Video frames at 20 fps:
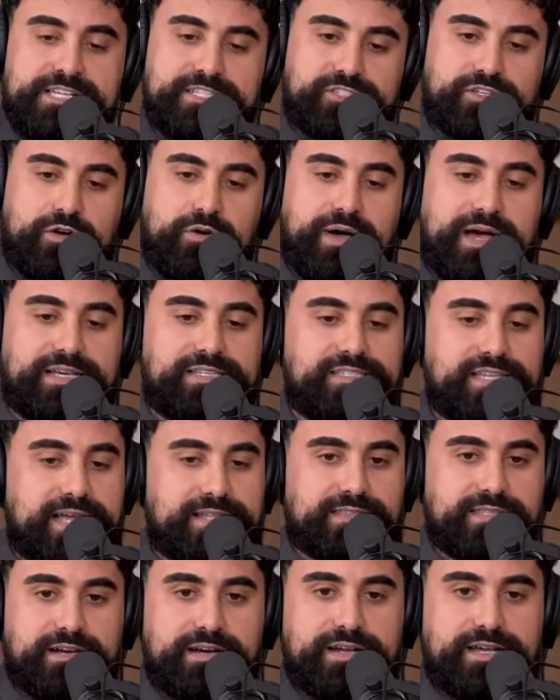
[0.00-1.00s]
So I
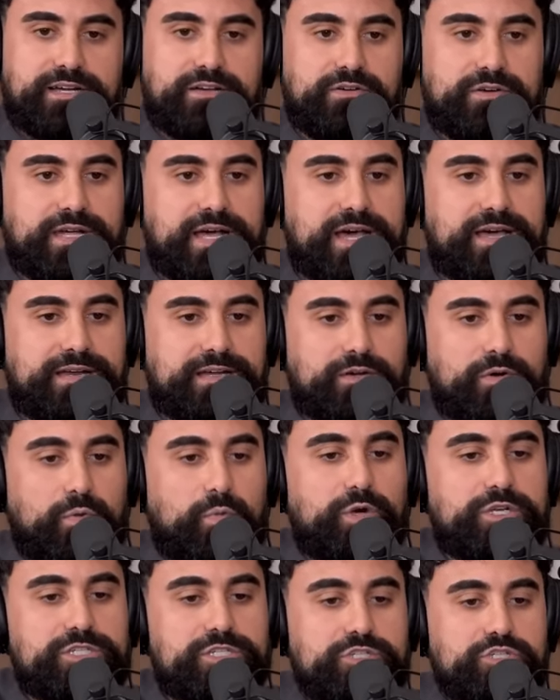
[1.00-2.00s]
sat there and I go, God,
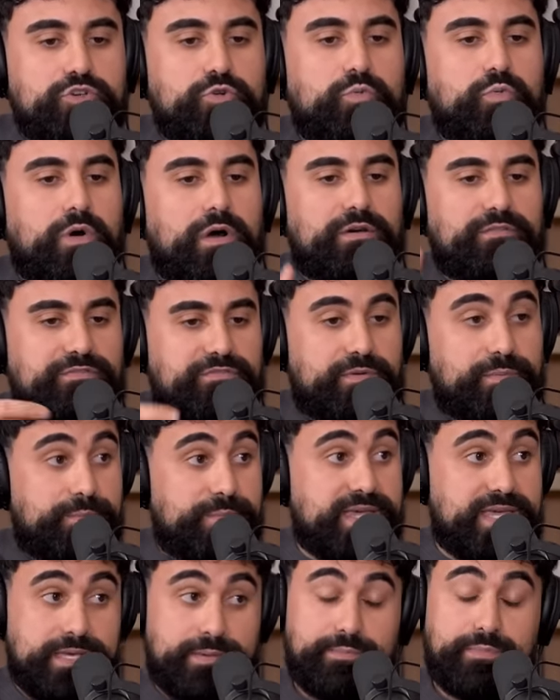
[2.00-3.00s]
what do you want from
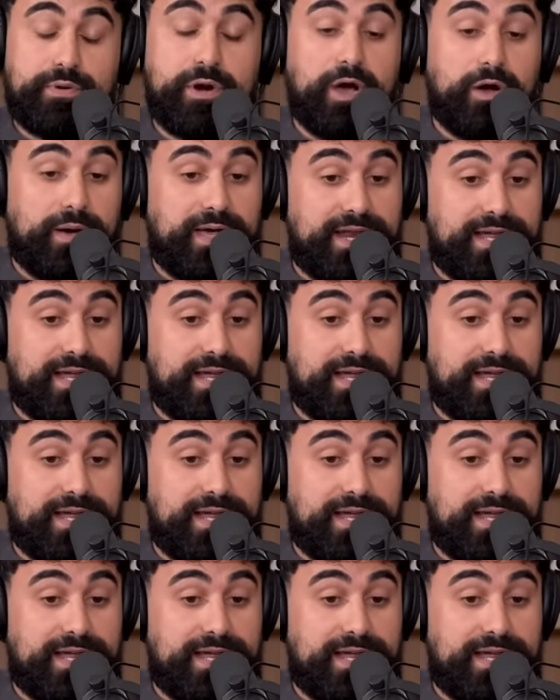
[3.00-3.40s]
me, bro?